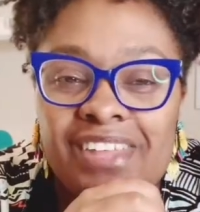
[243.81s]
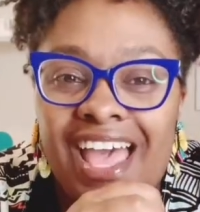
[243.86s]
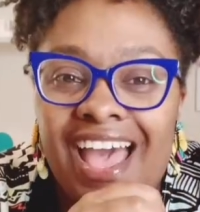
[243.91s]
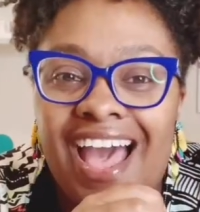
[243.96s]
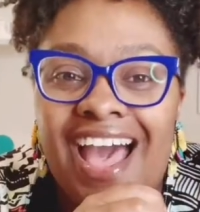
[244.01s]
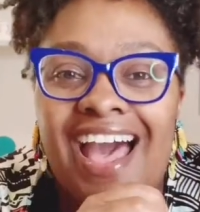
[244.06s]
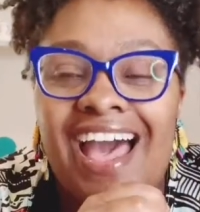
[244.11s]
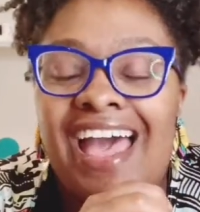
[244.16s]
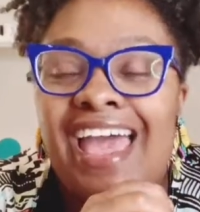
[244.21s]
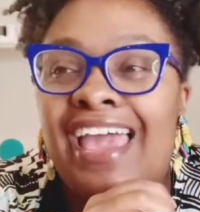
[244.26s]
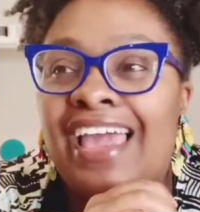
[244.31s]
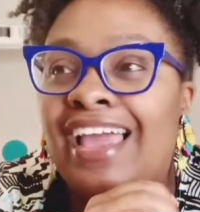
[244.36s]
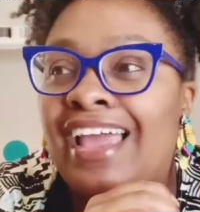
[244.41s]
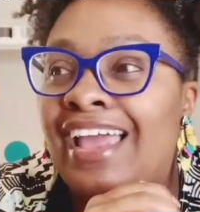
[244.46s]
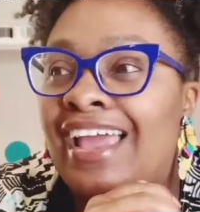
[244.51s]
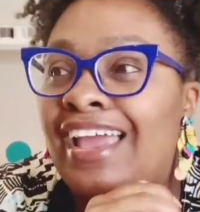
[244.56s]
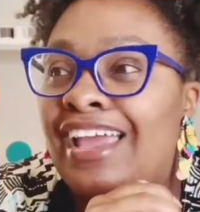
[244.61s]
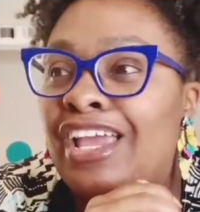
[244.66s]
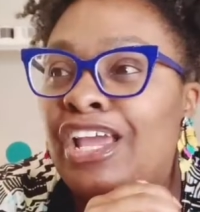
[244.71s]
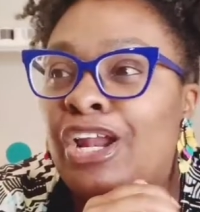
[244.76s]

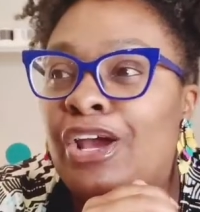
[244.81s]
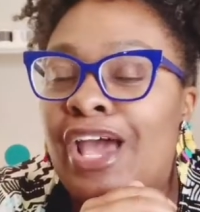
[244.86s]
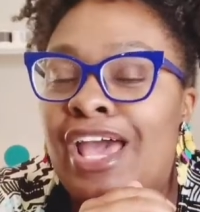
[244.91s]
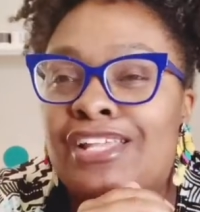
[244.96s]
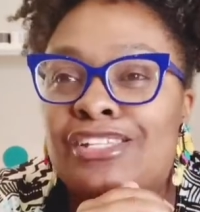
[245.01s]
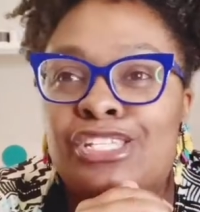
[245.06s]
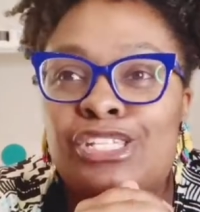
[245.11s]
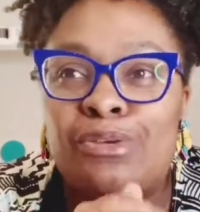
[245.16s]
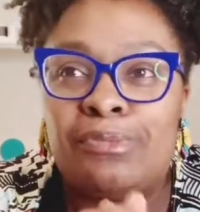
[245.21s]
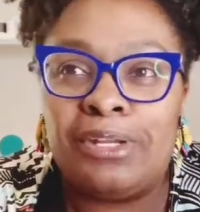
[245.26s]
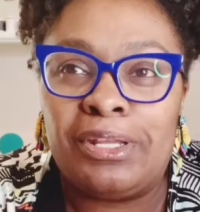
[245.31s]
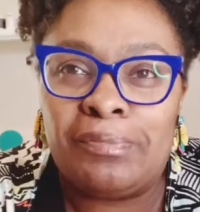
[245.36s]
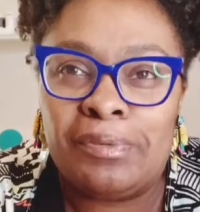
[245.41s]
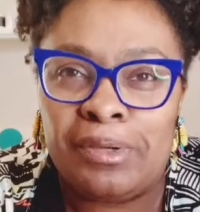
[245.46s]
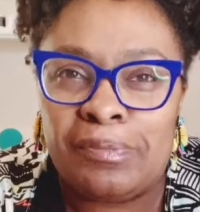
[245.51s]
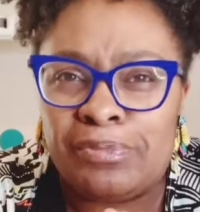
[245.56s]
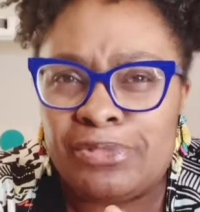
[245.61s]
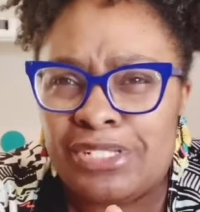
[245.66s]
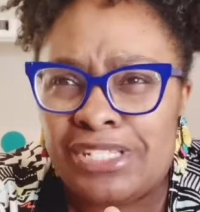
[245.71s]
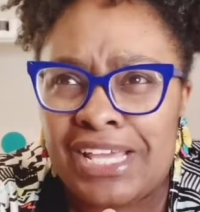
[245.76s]
I, had so many
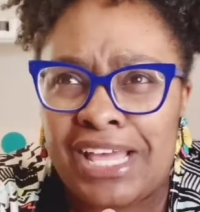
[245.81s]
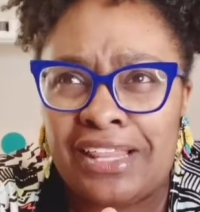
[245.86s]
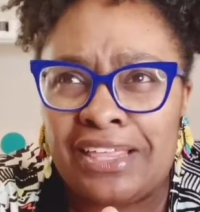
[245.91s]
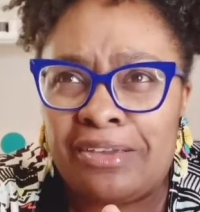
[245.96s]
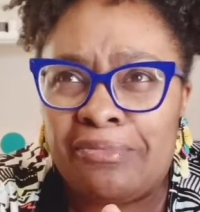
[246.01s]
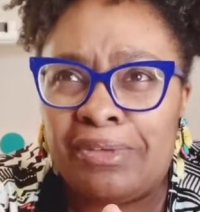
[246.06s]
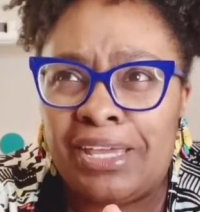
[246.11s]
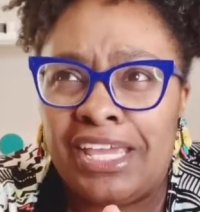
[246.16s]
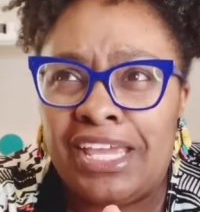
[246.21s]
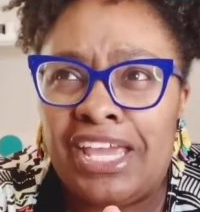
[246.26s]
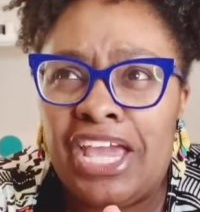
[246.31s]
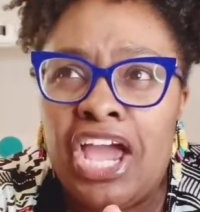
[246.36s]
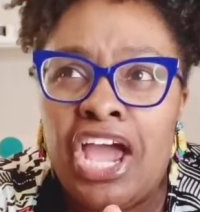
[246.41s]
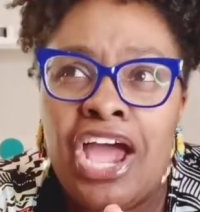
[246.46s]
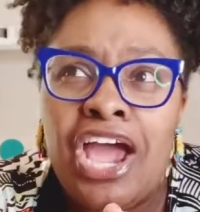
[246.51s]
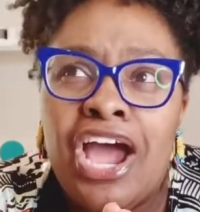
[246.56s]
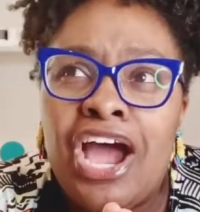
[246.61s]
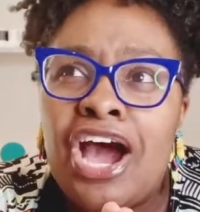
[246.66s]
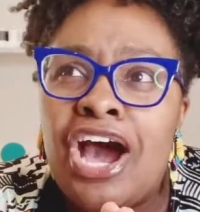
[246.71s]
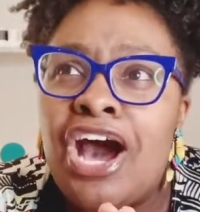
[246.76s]
people telling me,
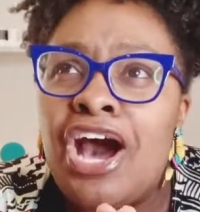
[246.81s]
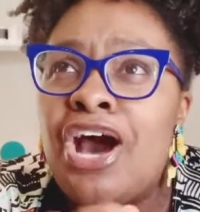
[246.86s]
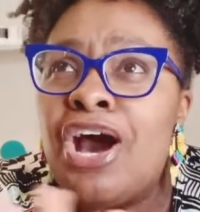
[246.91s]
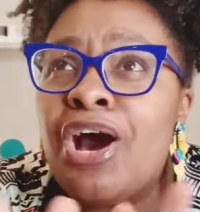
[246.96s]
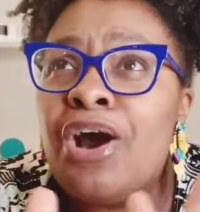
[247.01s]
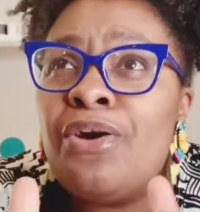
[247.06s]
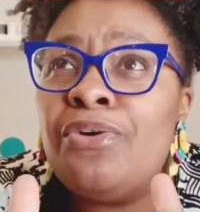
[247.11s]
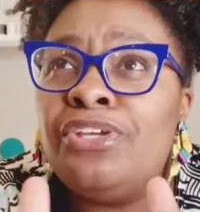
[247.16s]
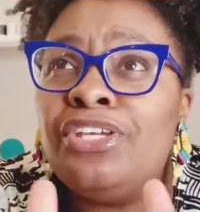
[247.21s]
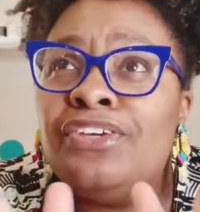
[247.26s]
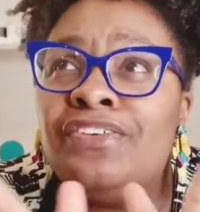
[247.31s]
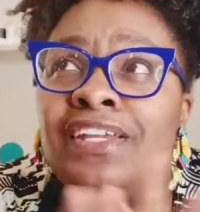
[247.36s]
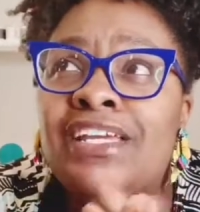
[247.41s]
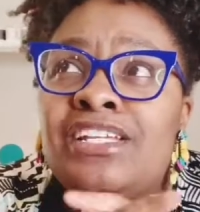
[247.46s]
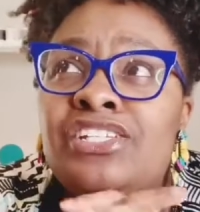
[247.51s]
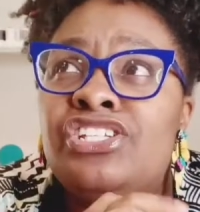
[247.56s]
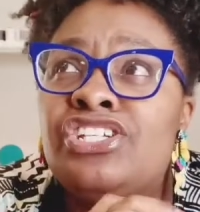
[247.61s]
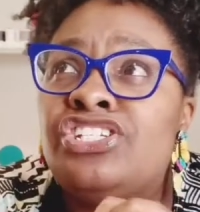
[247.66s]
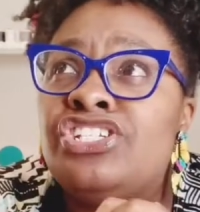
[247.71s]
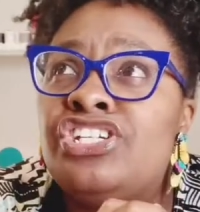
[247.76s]
oh, you
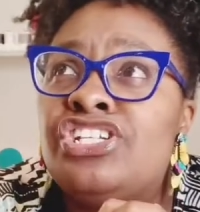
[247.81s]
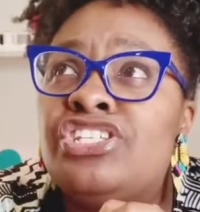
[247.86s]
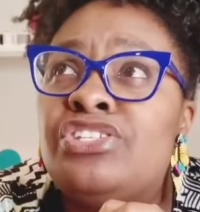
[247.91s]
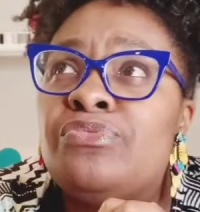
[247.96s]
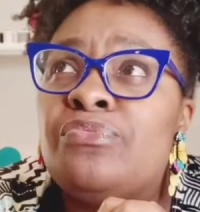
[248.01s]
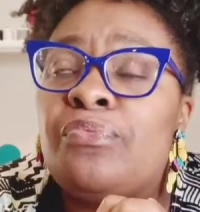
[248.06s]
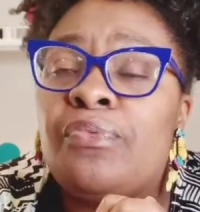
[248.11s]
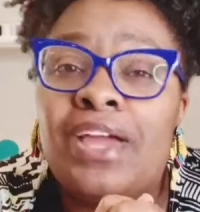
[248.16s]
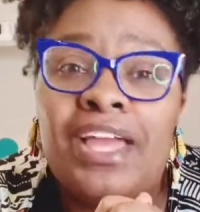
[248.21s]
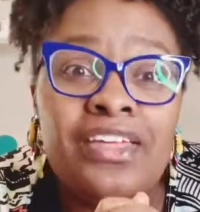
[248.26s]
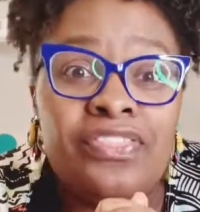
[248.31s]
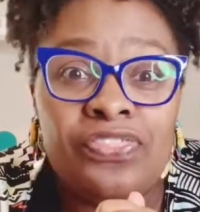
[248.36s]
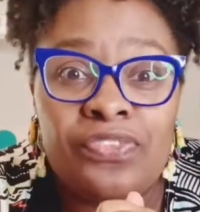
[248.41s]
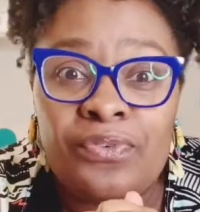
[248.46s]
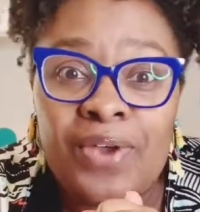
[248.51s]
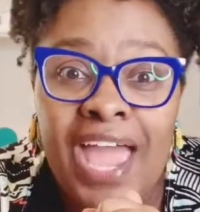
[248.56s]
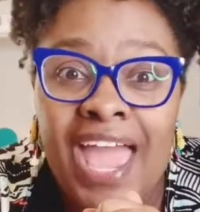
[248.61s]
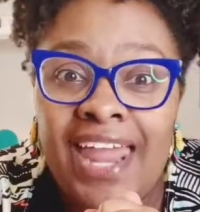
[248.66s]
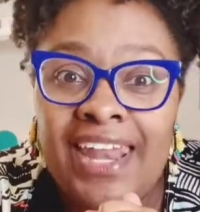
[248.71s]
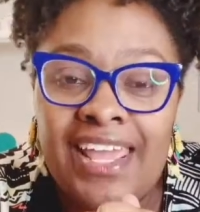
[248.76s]
need to just
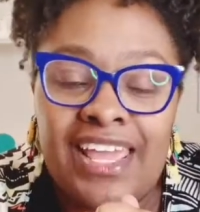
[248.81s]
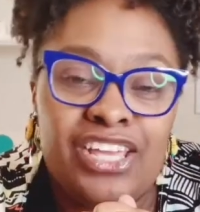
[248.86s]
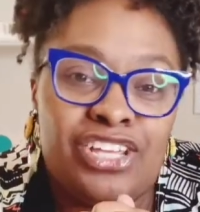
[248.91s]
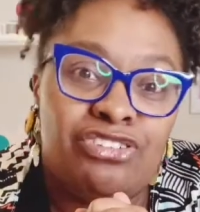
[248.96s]
rethread it.